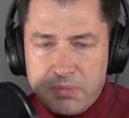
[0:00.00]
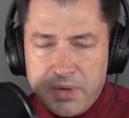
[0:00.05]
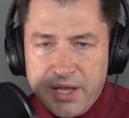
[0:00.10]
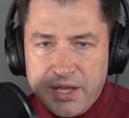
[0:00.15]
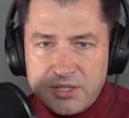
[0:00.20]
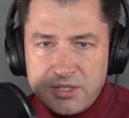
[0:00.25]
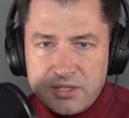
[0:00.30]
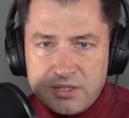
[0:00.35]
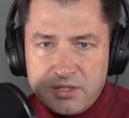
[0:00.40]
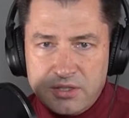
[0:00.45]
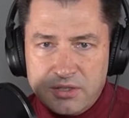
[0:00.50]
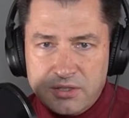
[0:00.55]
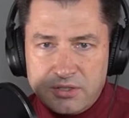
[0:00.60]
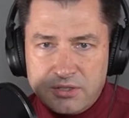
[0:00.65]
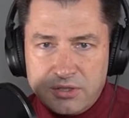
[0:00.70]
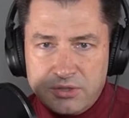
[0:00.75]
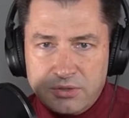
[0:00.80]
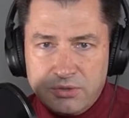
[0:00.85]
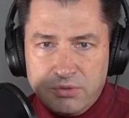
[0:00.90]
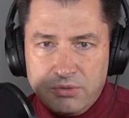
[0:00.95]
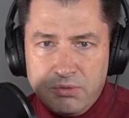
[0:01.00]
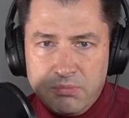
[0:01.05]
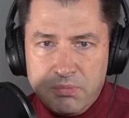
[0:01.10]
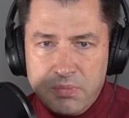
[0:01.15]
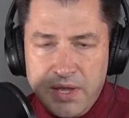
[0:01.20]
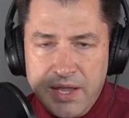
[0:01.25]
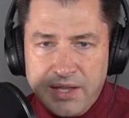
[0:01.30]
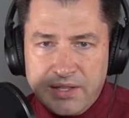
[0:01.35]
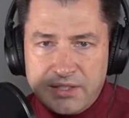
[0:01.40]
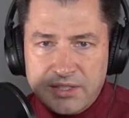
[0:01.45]
best to
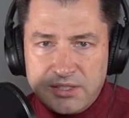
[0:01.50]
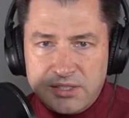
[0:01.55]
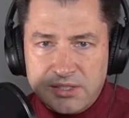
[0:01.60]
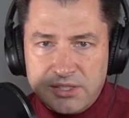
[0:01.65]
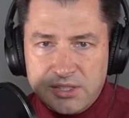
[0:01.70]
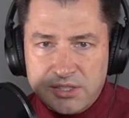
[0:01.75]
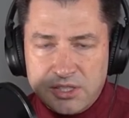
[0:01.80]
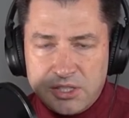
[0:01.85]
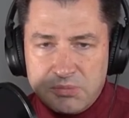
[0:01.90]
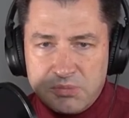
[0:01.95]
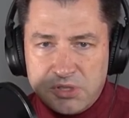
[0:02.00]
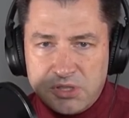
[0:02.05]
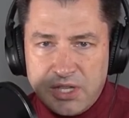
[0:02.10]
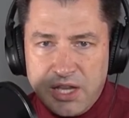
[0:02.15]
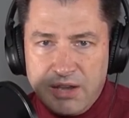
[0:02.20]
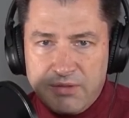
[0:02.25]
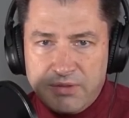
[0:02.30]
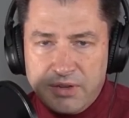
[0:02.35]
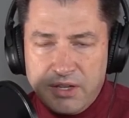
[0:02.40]
make this system safe.